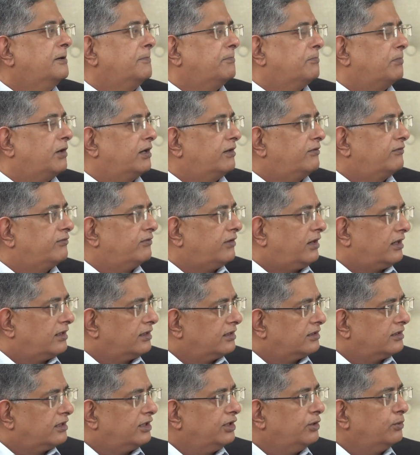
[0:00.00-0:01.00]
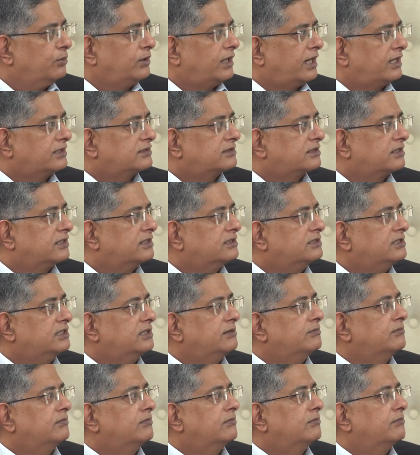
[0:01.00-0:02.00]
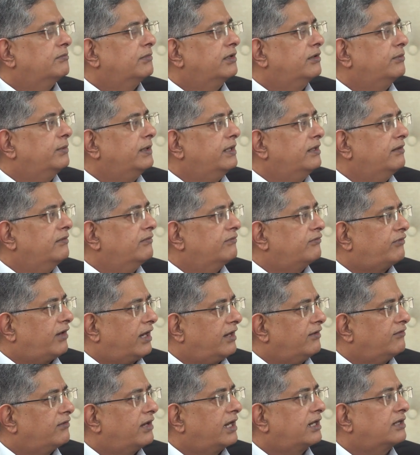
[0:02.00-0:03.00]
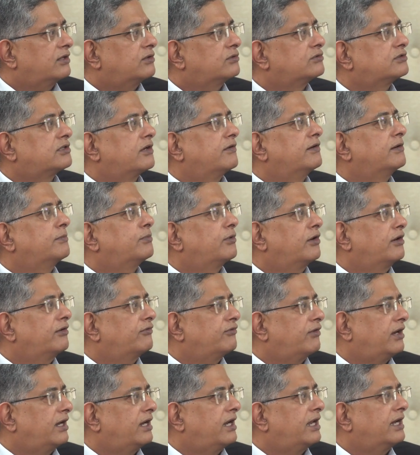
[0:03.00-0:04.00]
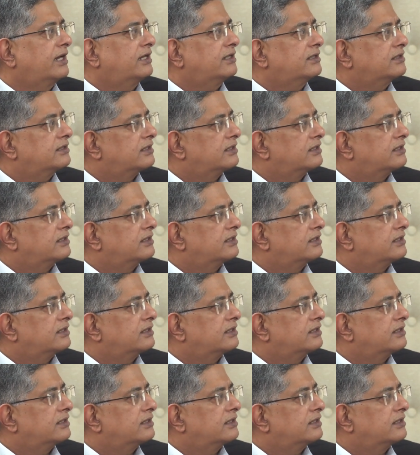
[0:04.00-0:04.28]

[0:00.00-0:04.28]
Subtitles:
But under the new tax regime between 5 lakh to 7.5 lakh,